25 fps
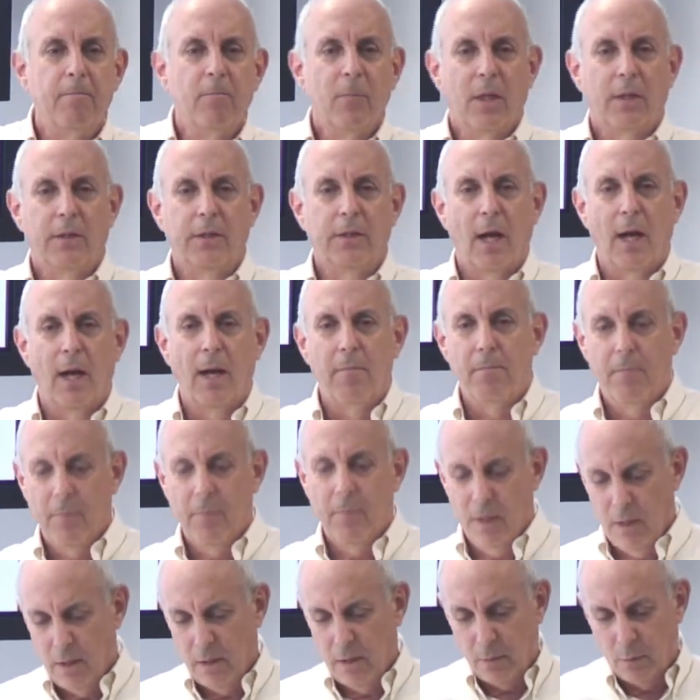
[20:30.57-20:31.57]
that Tom
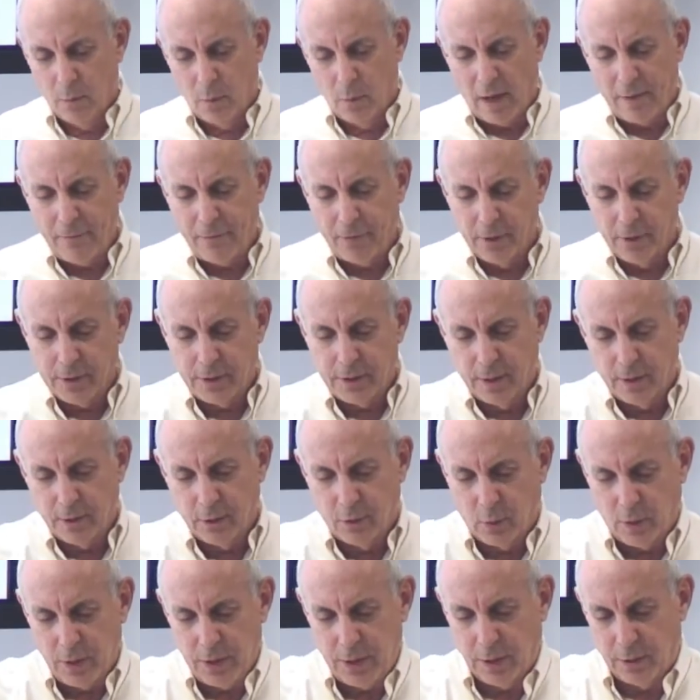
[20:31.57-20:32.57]
referenced in
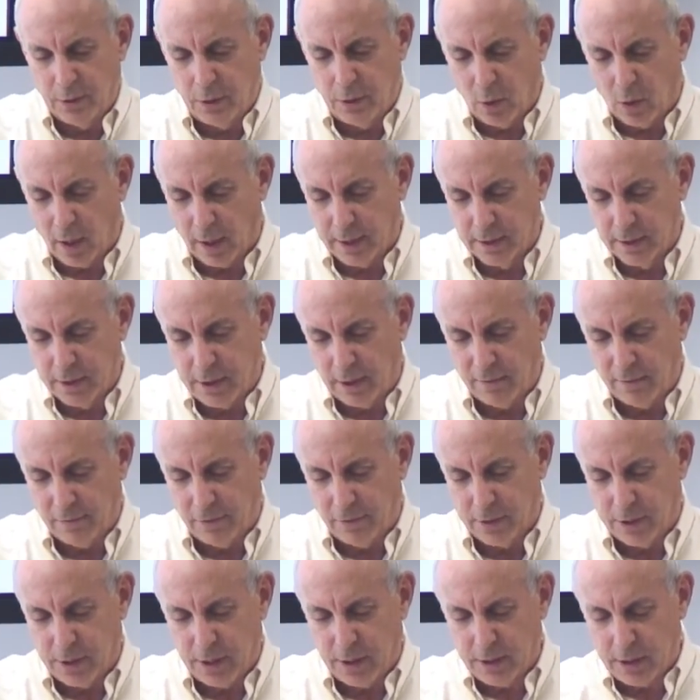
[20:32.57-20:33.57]
his recent talk in San
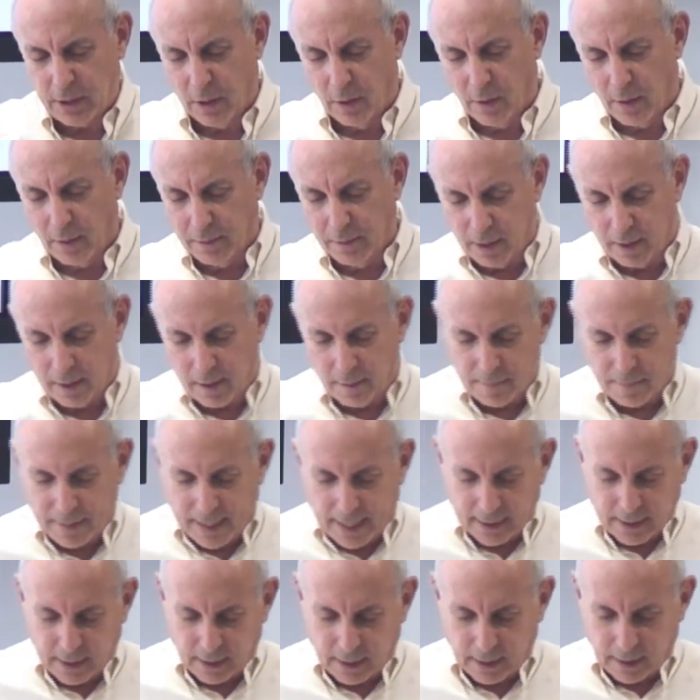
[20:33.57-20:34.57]
Francisco, and I'm going to come
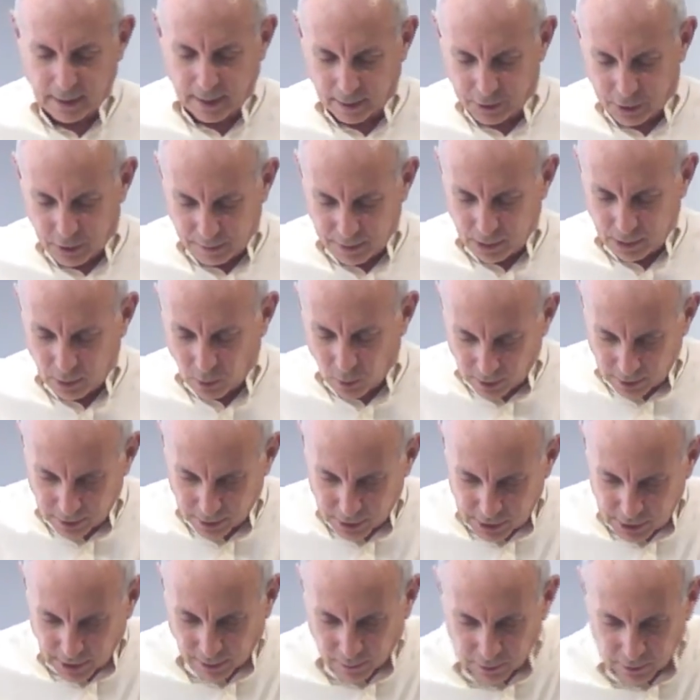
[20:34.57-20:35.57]
back to that. I should be calling you
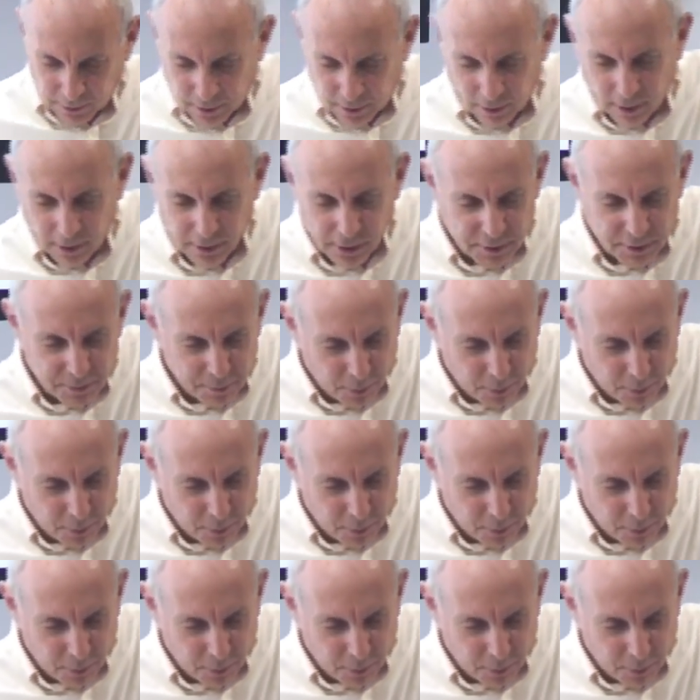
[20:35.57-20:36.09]
secretary at this